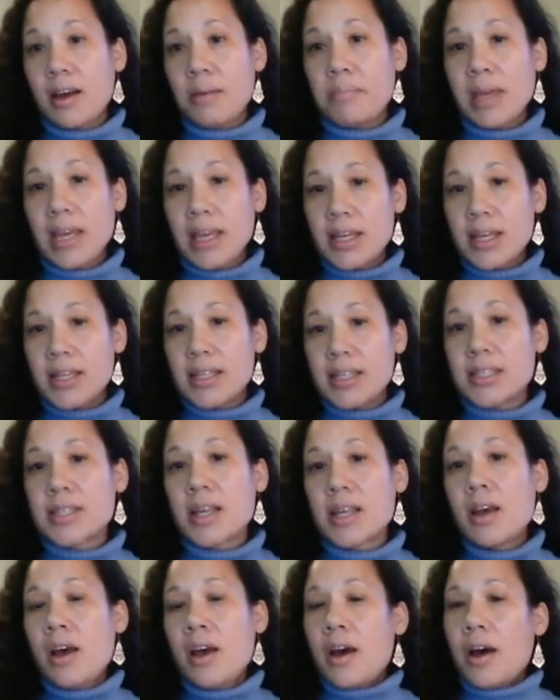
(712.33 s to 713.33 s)

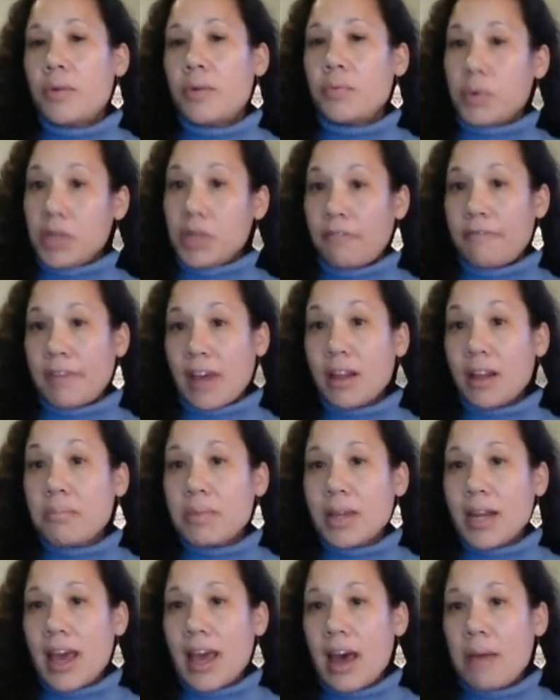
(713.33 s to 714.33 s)
is
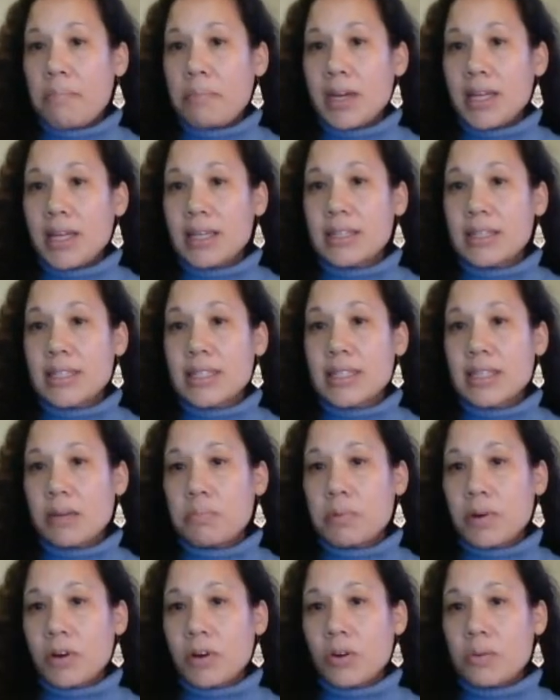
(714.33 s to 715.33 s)
redevelopment happening in
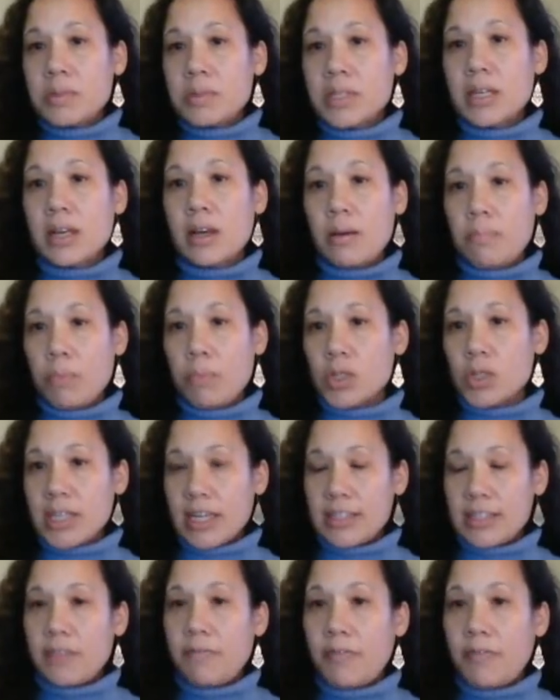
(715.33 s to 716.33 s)
suburbs, a more
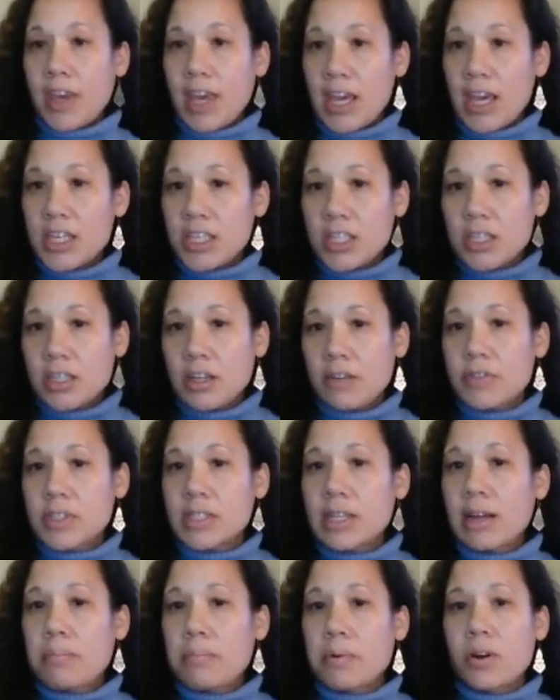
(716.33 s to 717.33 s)
densification of
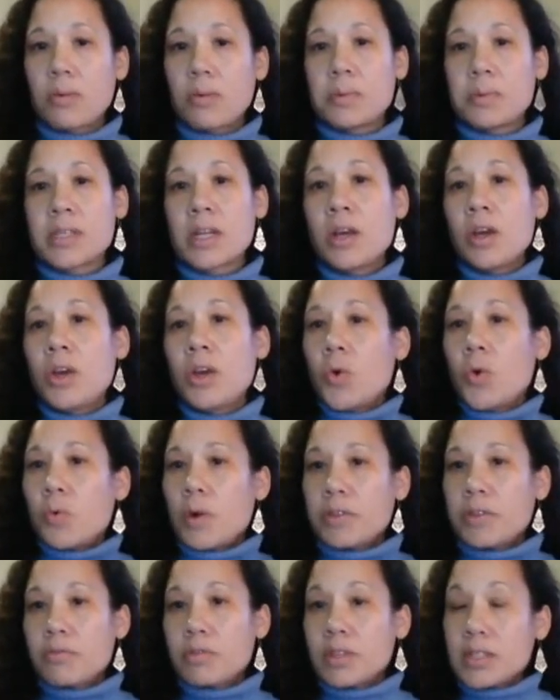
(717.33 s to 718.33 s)
suburbs,
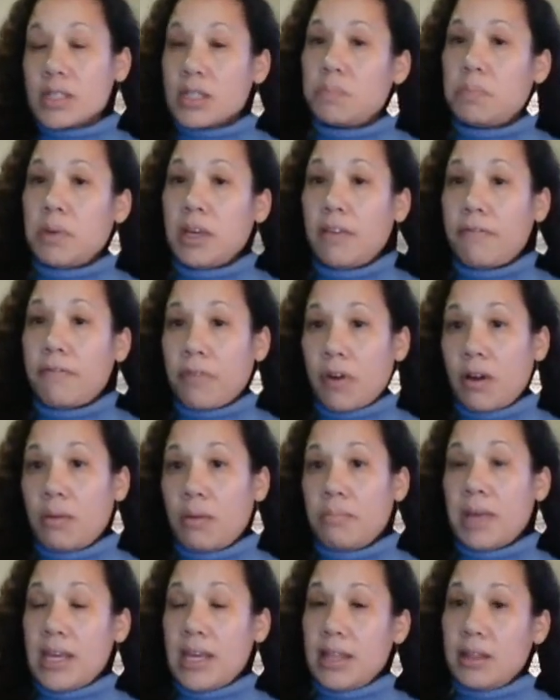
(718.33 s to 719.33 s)
whether this be
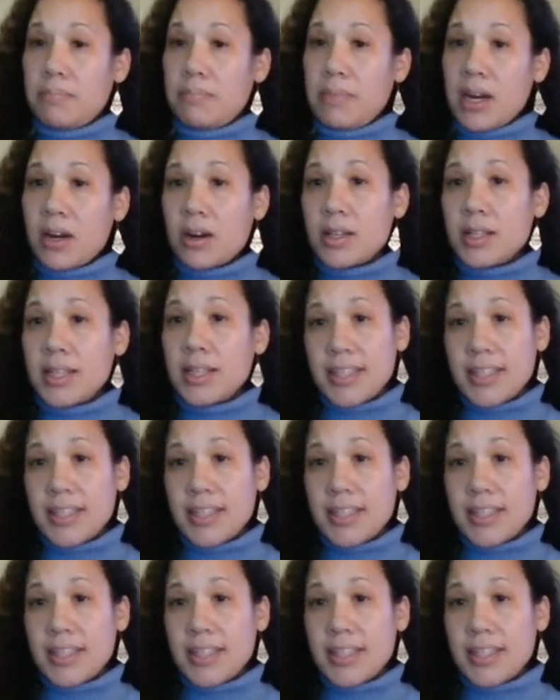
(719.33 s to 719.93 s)
from in the Maryland